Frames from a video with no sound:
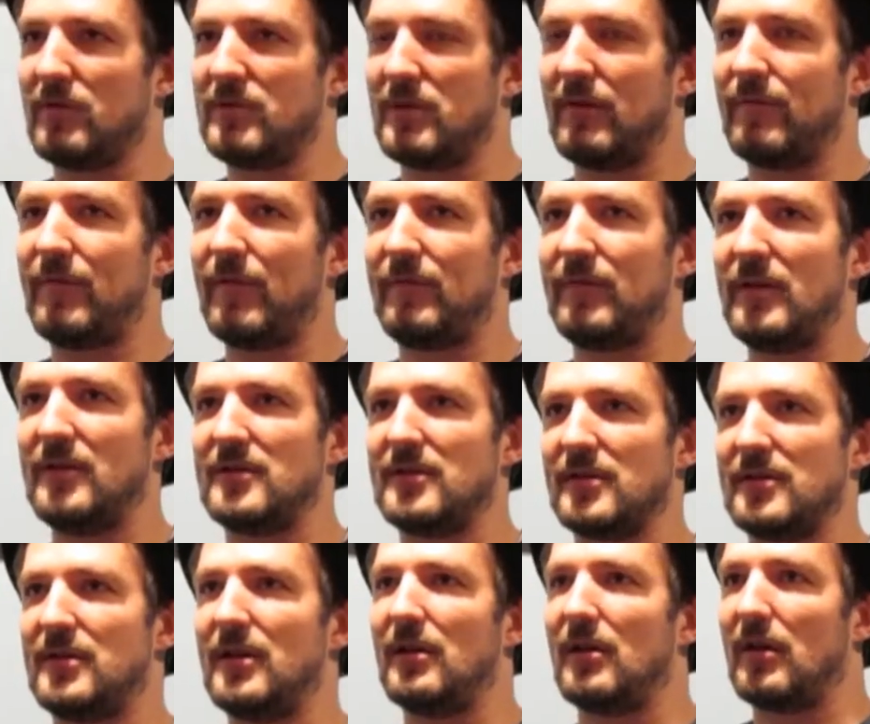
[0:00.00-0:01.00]
I was like 15,
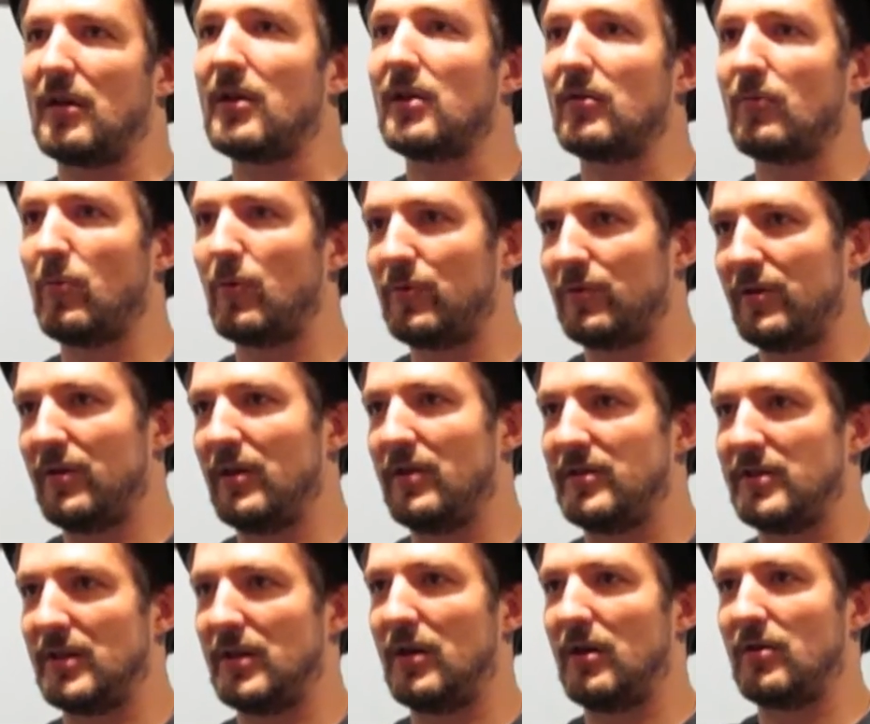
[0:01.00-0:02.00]
16, I kind of wandered
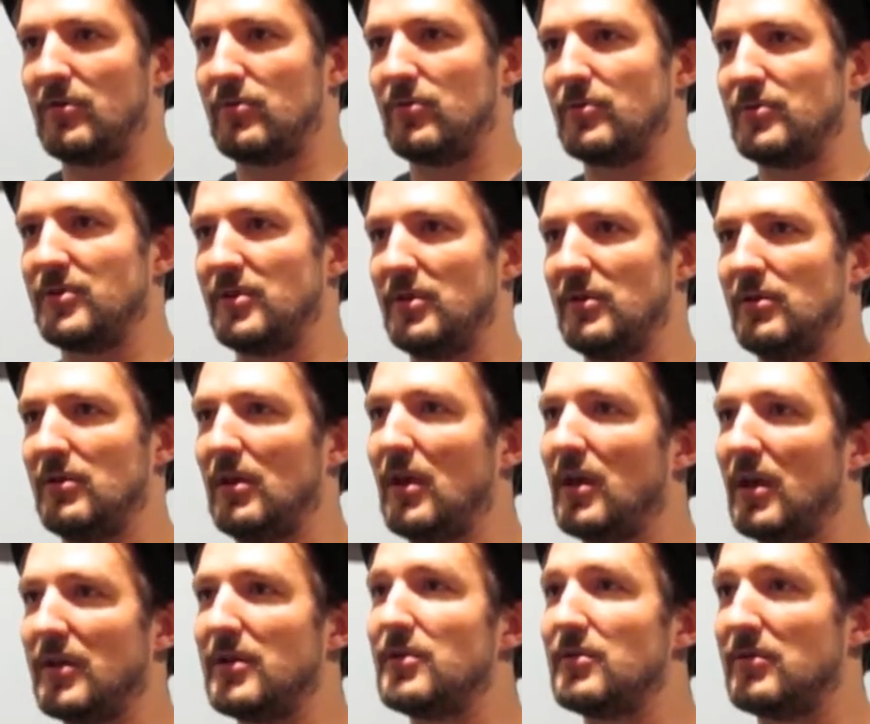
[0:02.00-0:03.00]
into the hardcore scene,
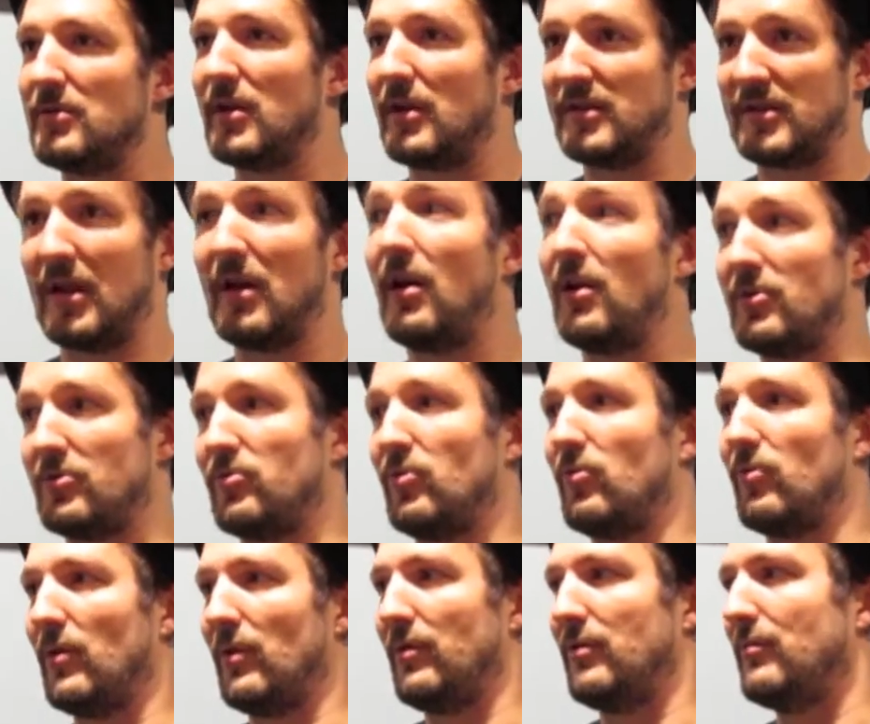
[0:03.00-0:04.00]
and I say
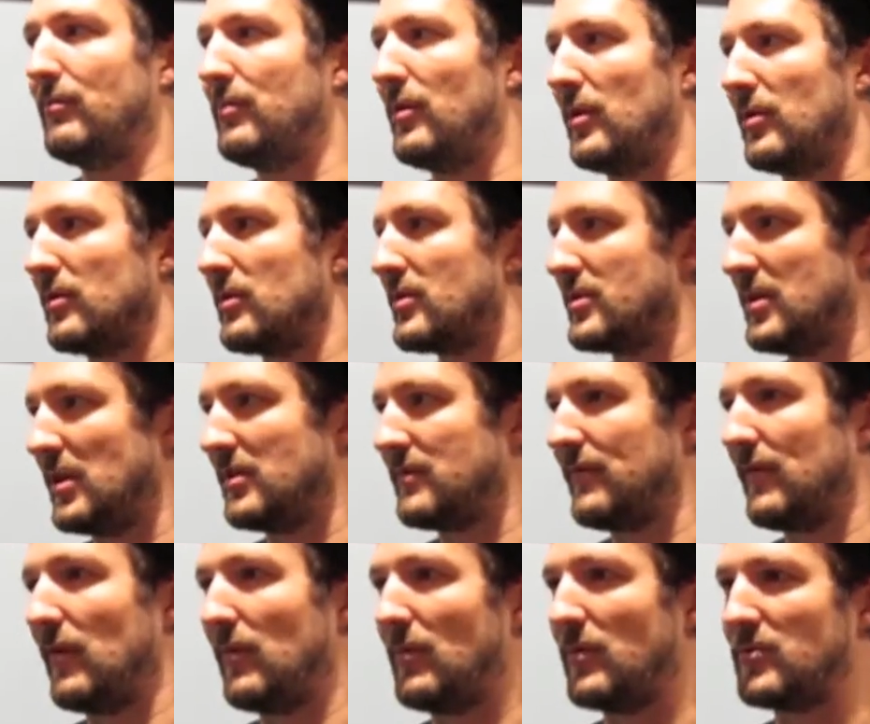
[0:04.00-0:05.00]
hardcore rather than punk because that's
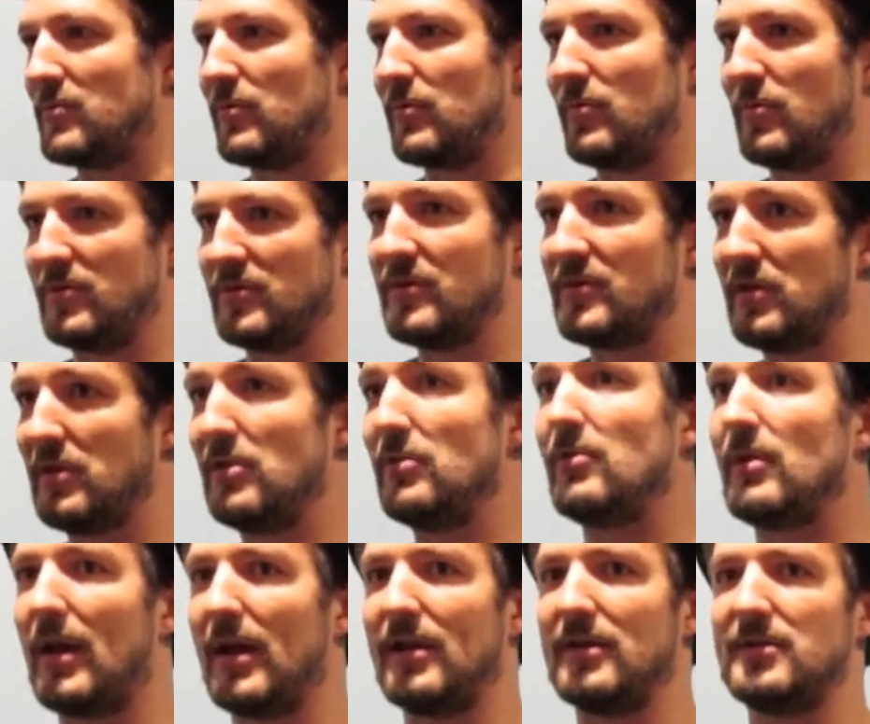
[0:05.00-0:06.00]
very much what it was, the
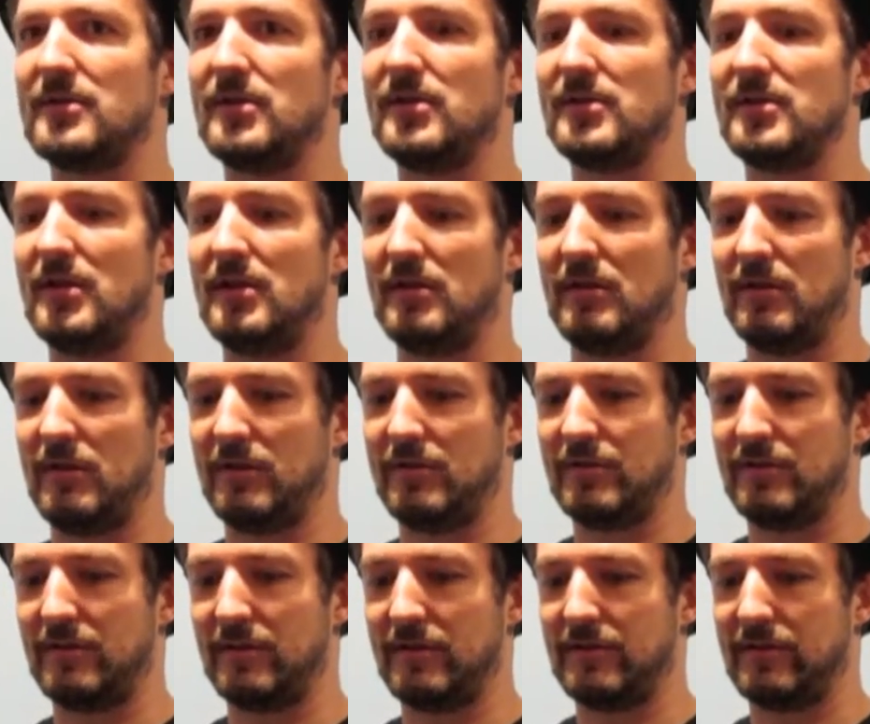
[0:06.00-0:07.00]
UKHC scene in
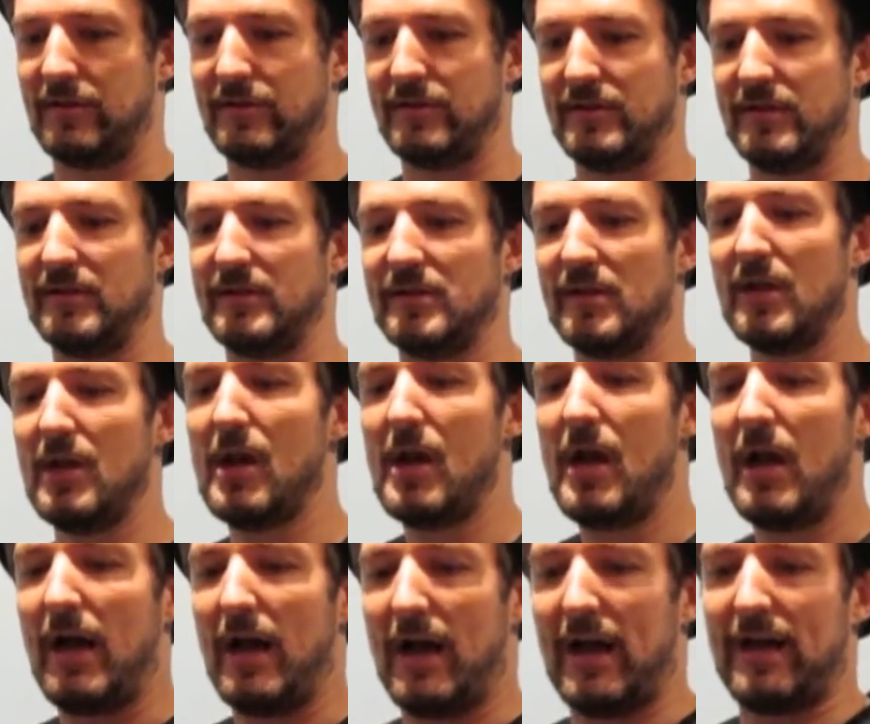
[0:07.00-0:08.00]
London in the 90s.
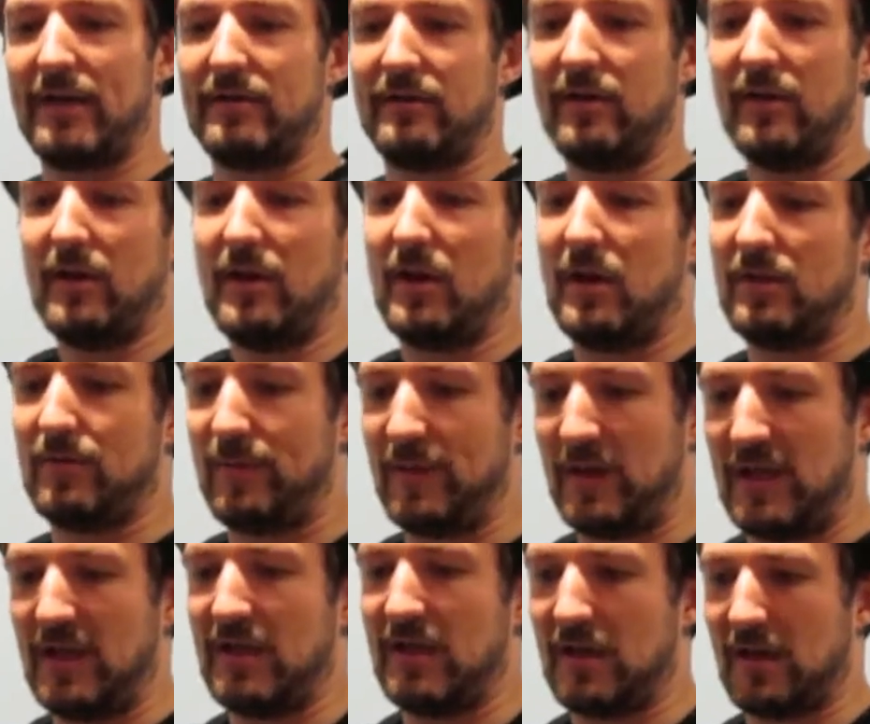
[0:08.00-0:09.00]
And at the
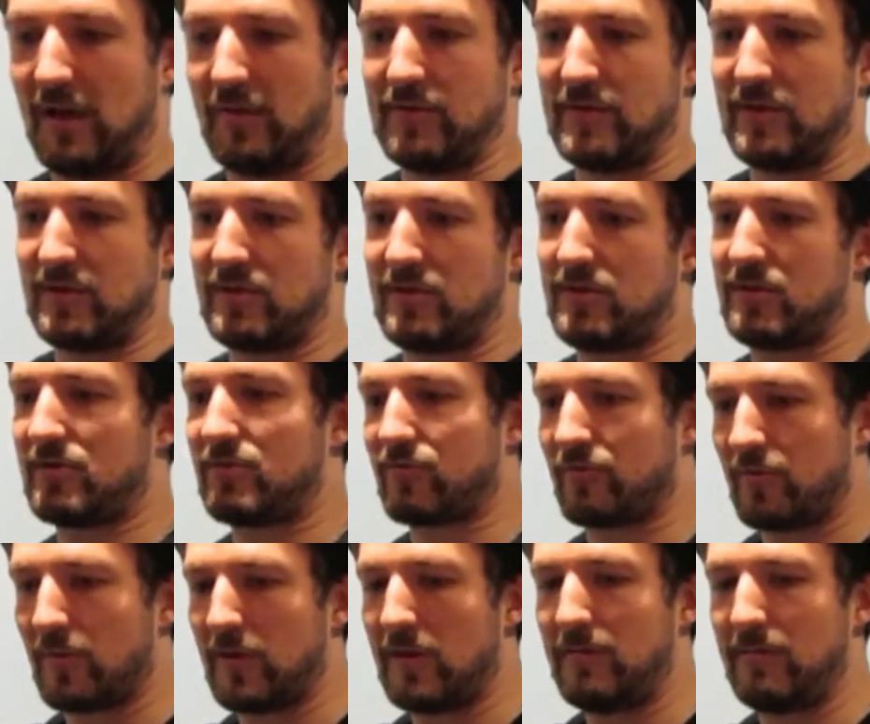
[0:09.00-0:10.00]
beginning, I was
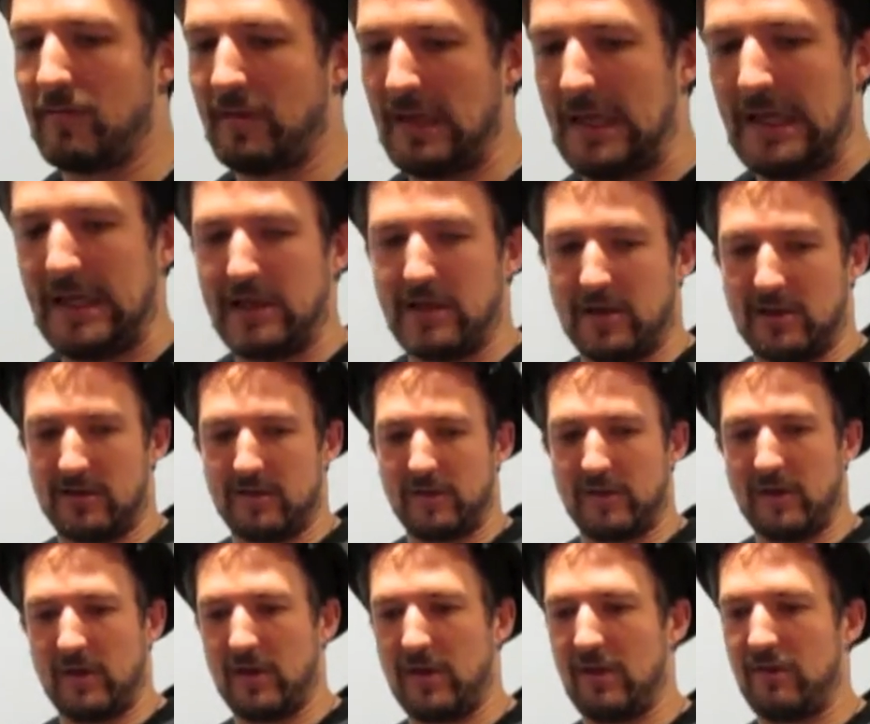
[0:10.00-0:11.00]
extremely kind
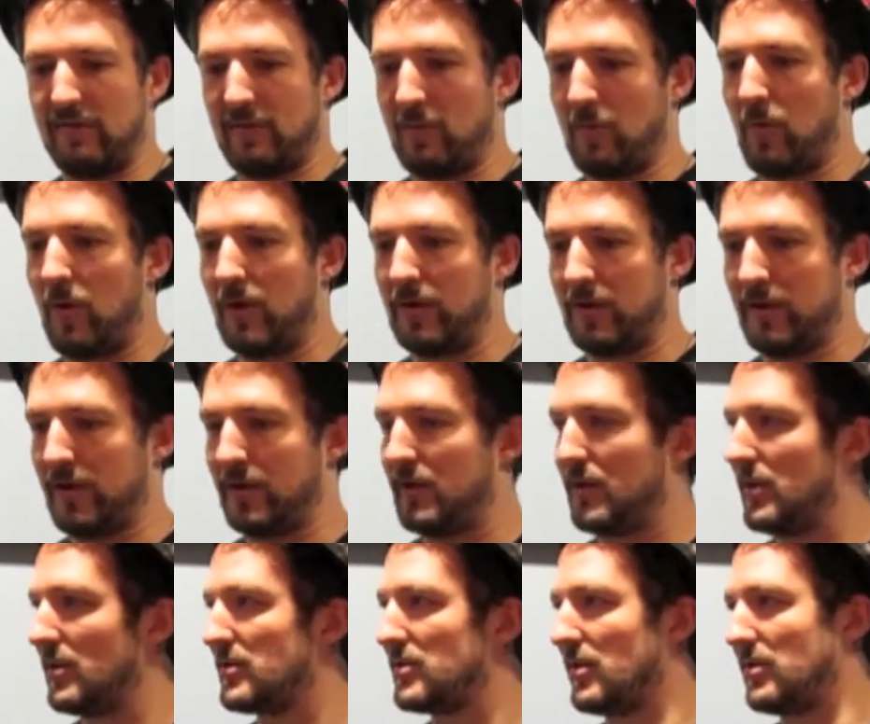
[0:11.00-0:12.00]
of naive and wide-eyed
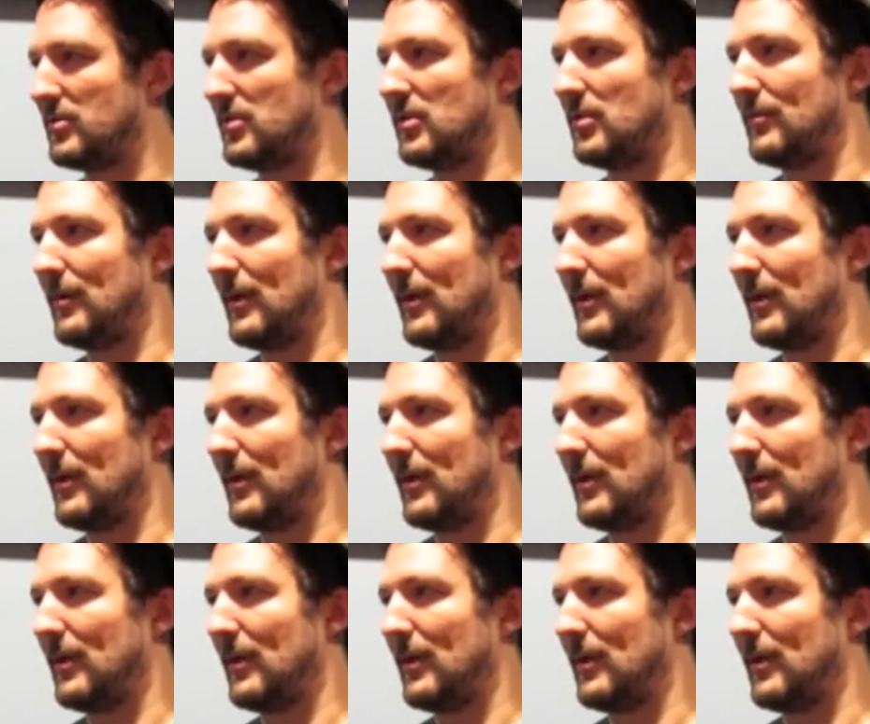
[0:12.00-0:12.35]
and excited